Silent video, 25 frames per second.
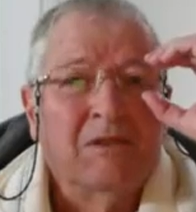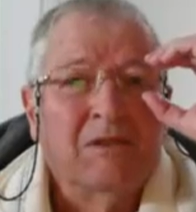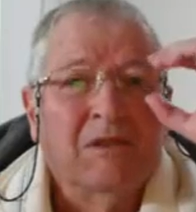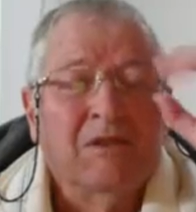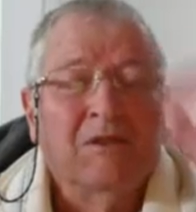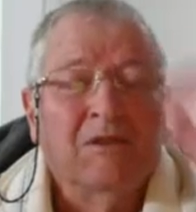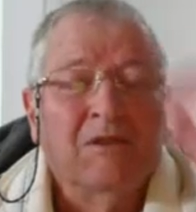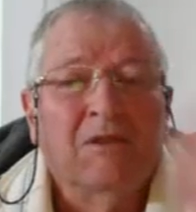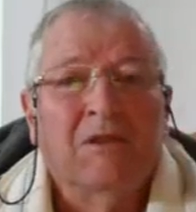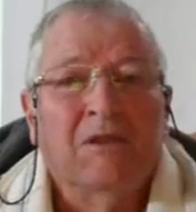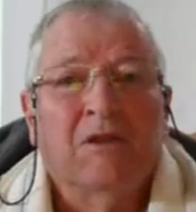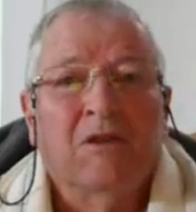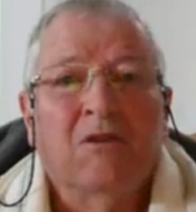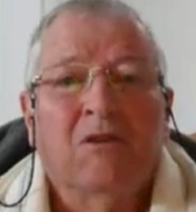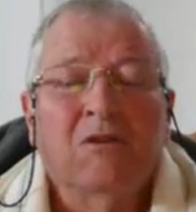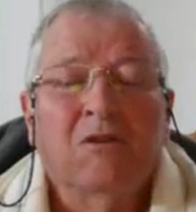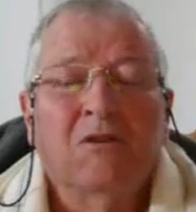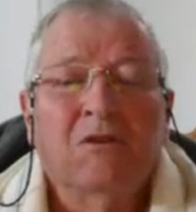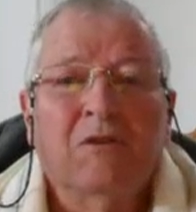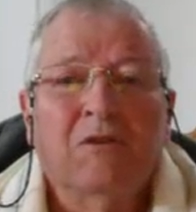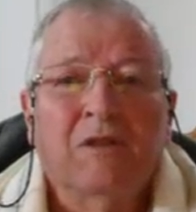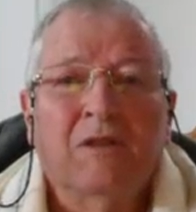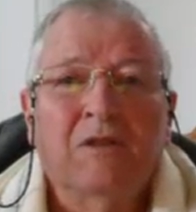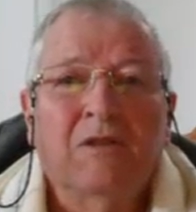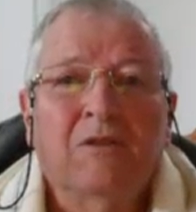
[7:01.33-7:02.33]
you know, you're no
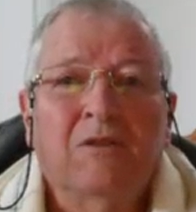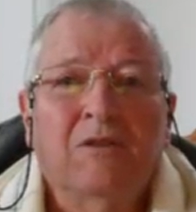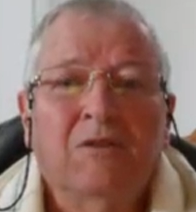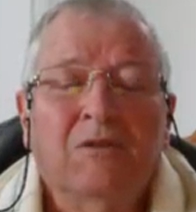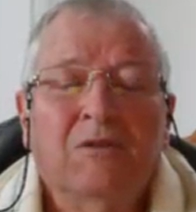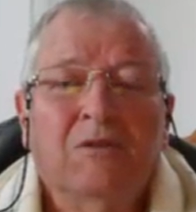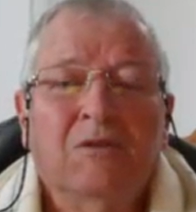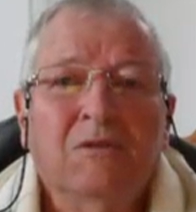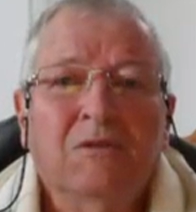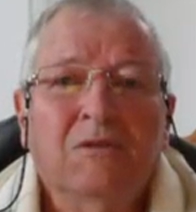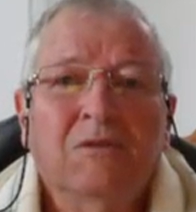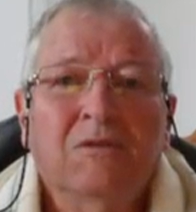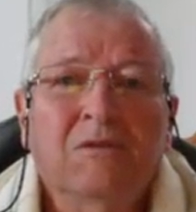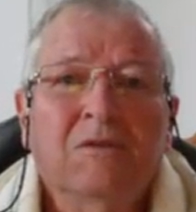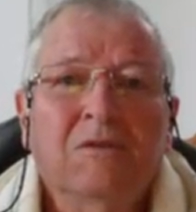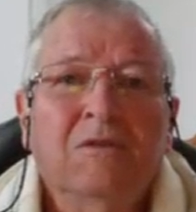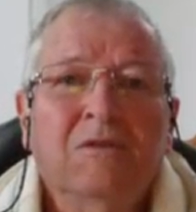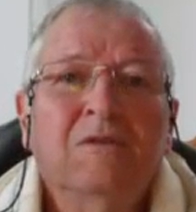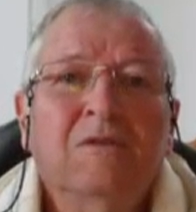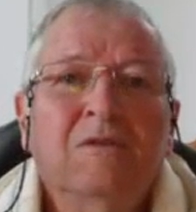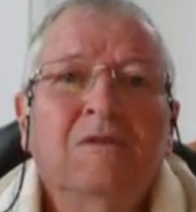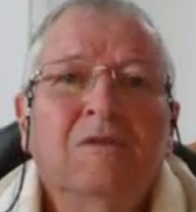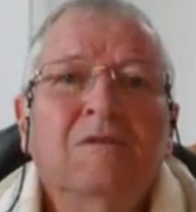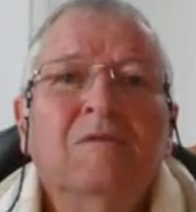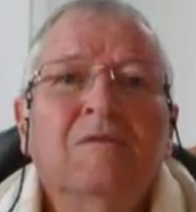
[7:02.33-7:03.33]
longer under law.
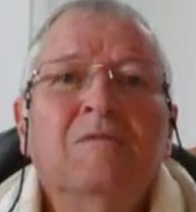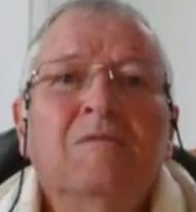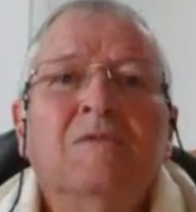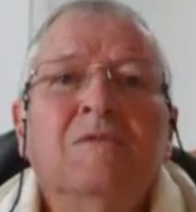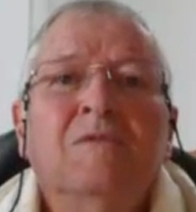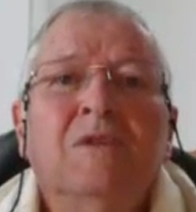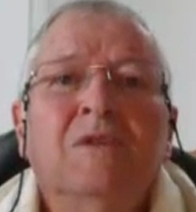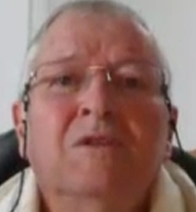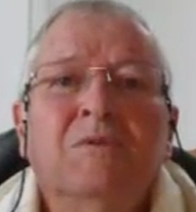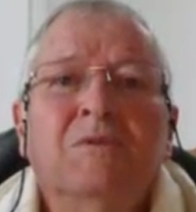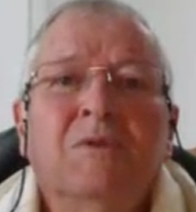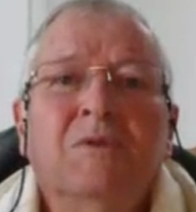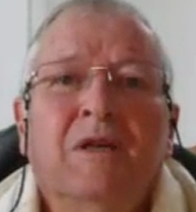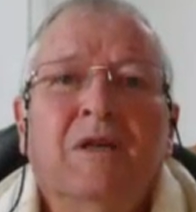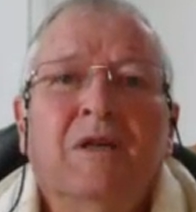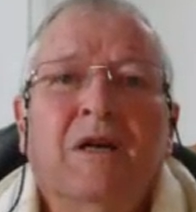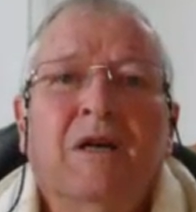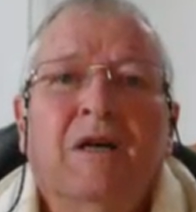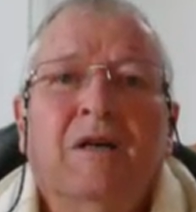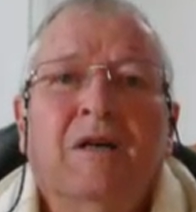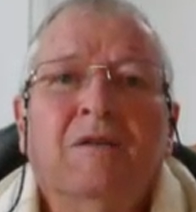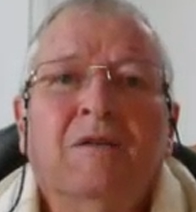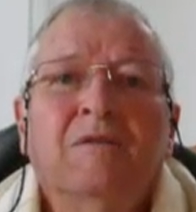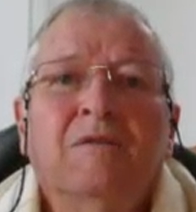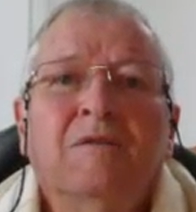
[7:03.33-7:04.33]
Yes, we
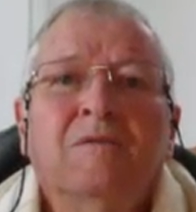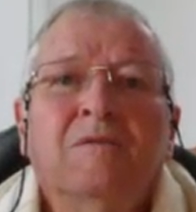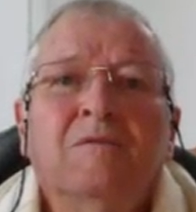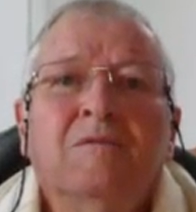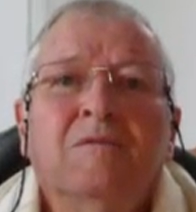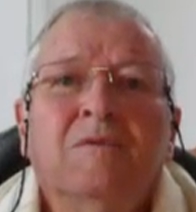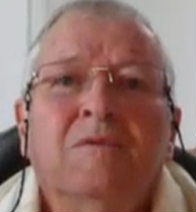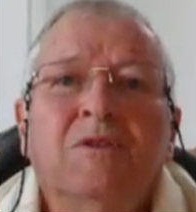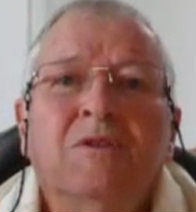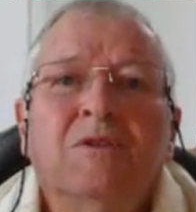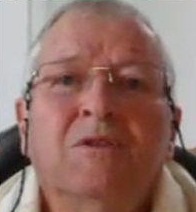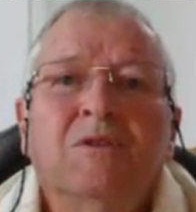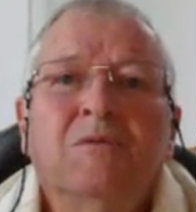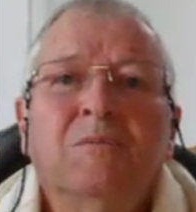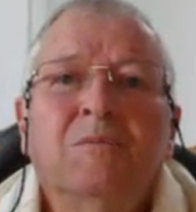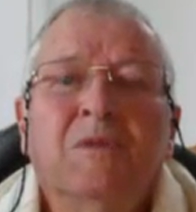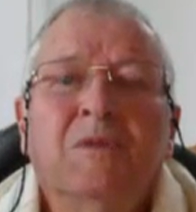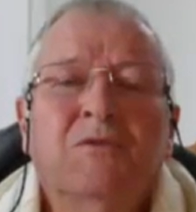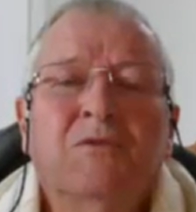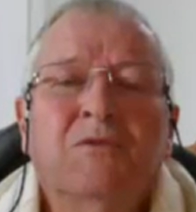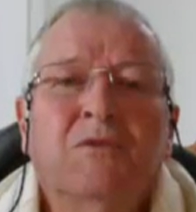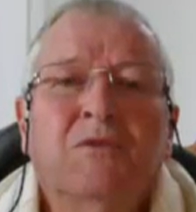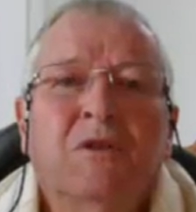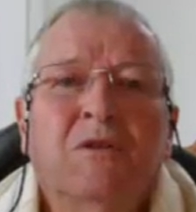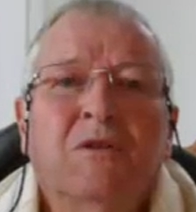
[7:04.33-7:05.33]
are. We still
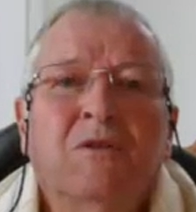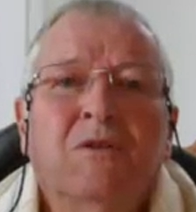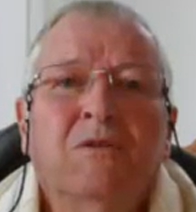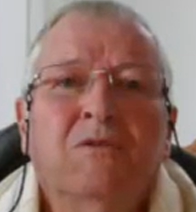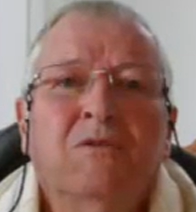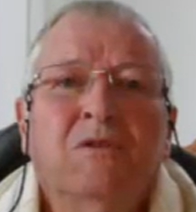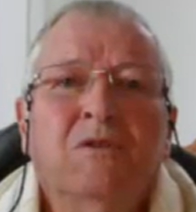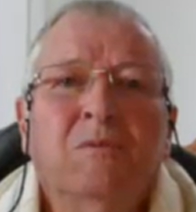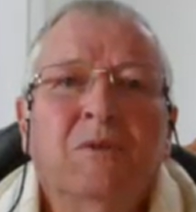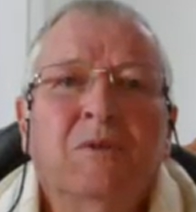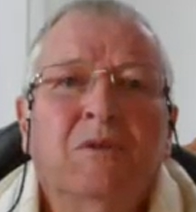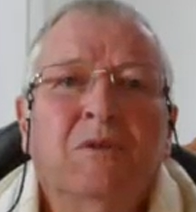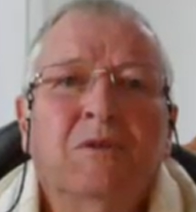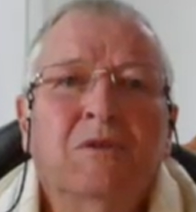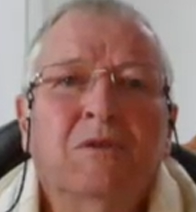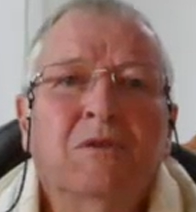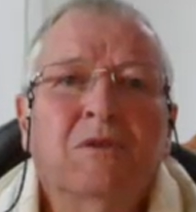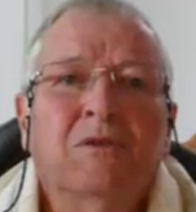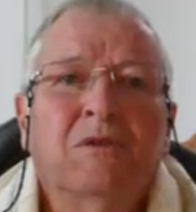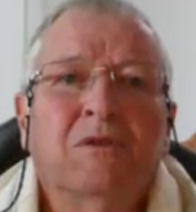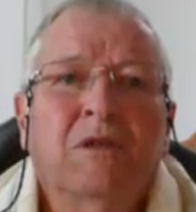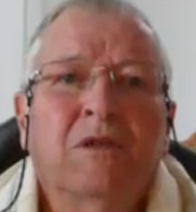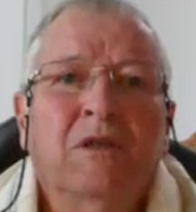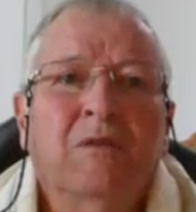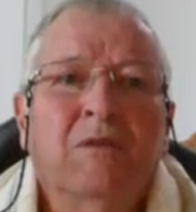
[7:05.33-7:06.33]
must follow the law because
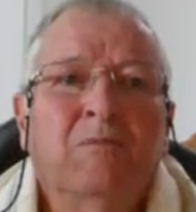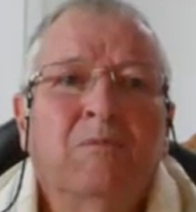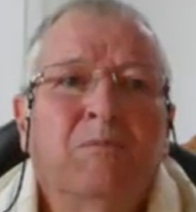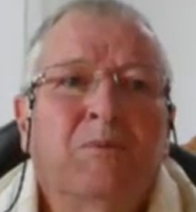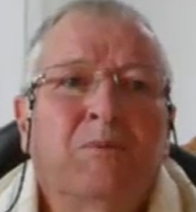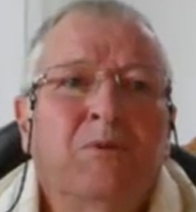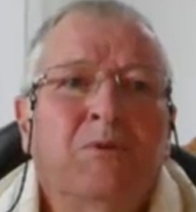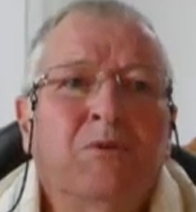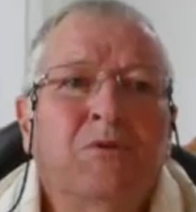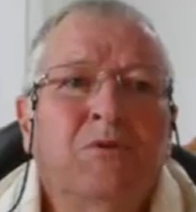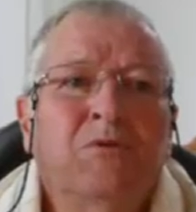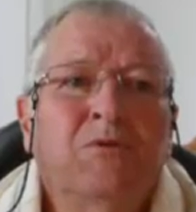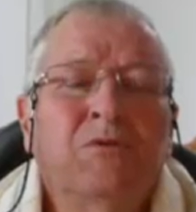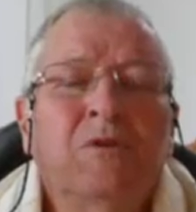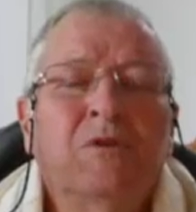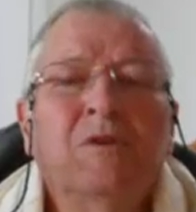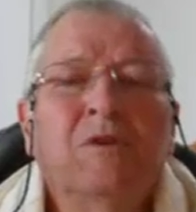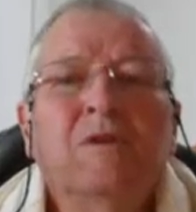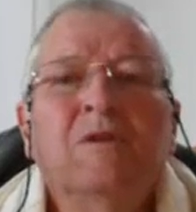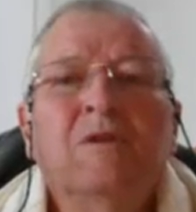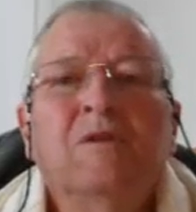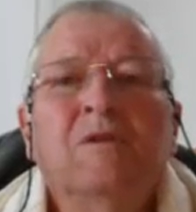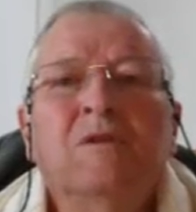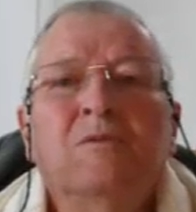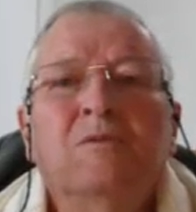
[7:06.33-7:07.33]
it's the only proof
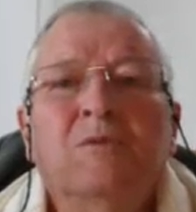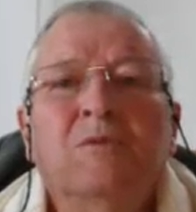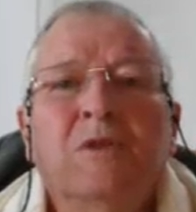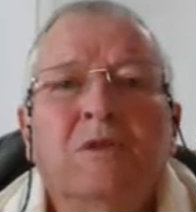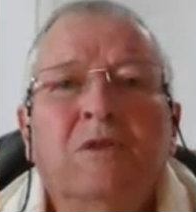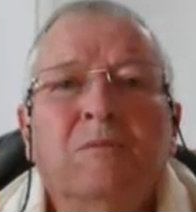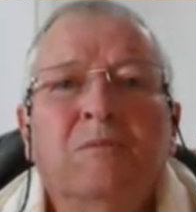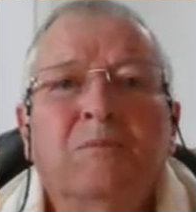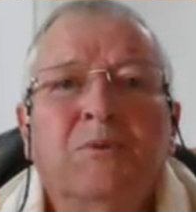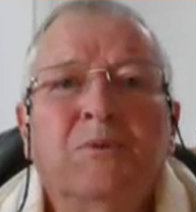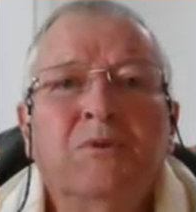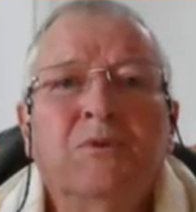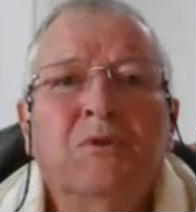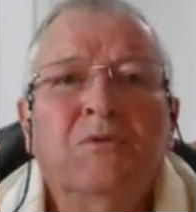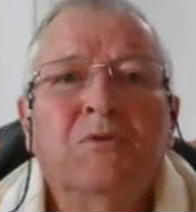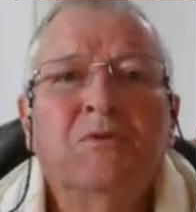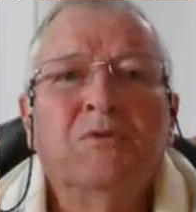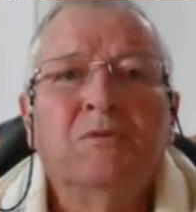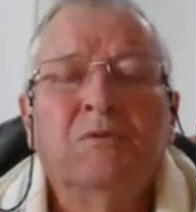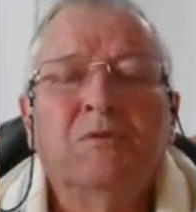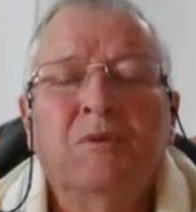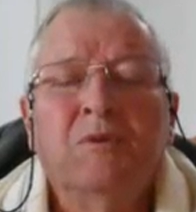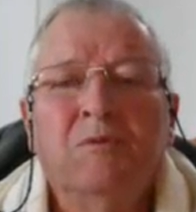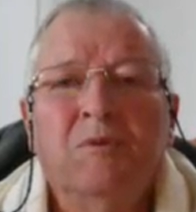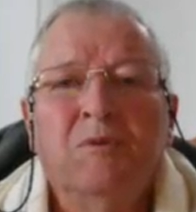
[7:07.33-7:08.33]
that we can prove
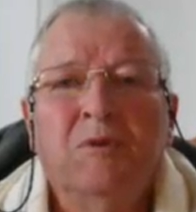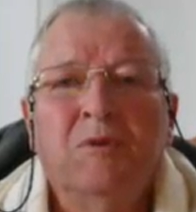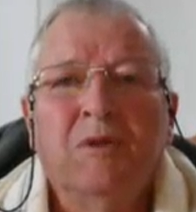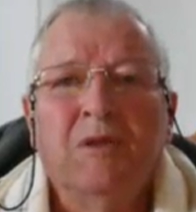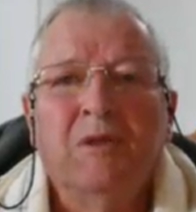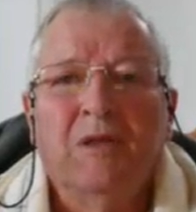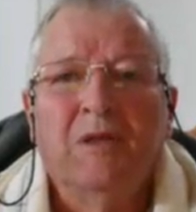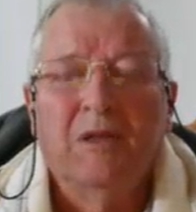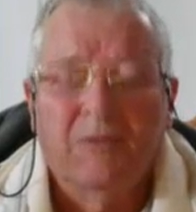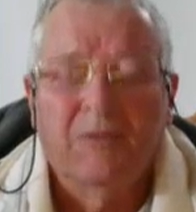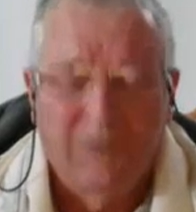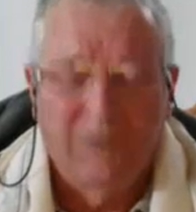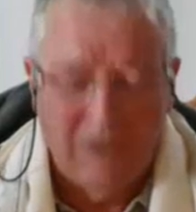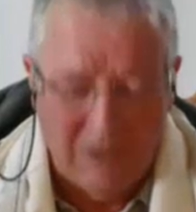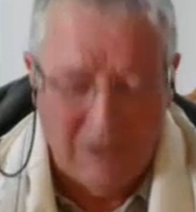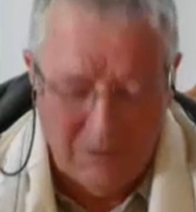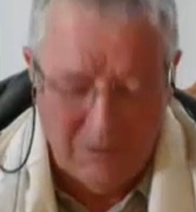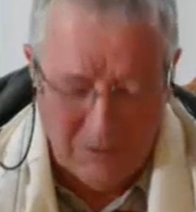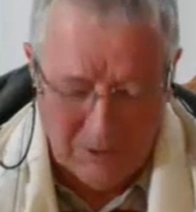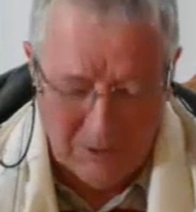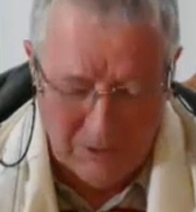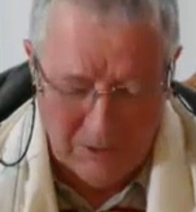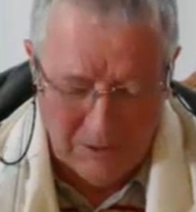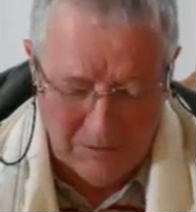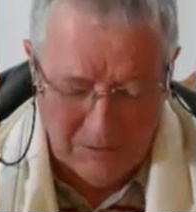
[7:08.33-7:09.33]
that we really love
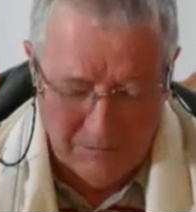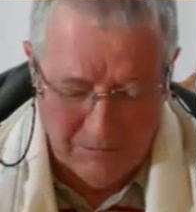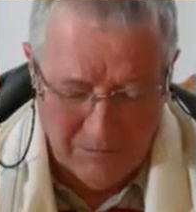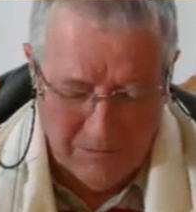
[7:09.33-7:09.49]
Yahweh.